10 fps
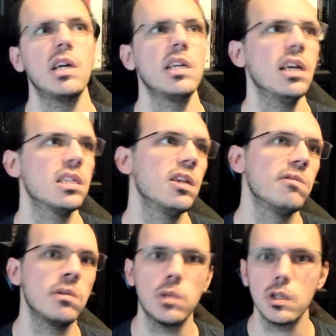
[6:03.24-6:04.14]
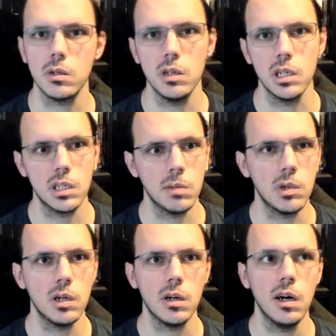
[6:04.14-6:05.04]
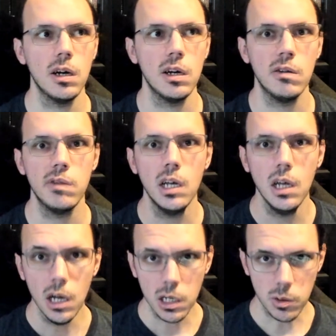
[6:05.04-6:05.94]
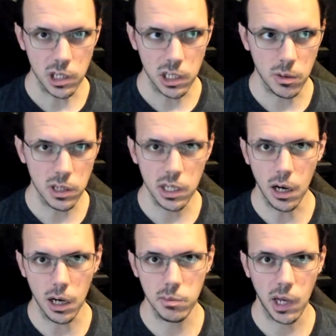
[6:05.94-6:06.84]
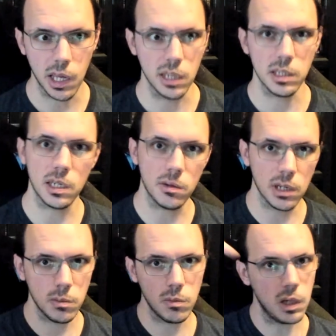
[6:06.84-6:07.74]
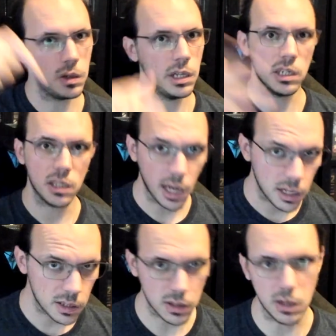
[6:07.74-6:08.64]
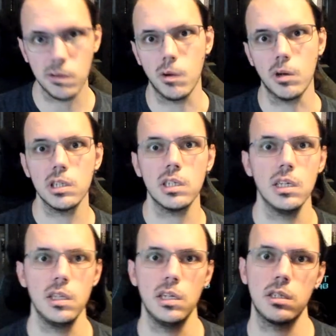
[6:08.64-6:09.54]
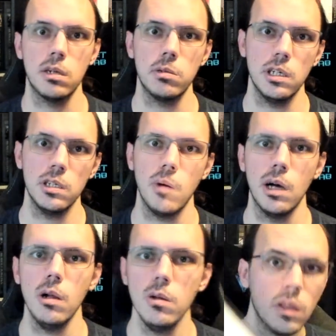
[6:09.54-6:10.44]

I guess, November through December of 2020 on my Instagram. Link to that is, of course, in the description as well.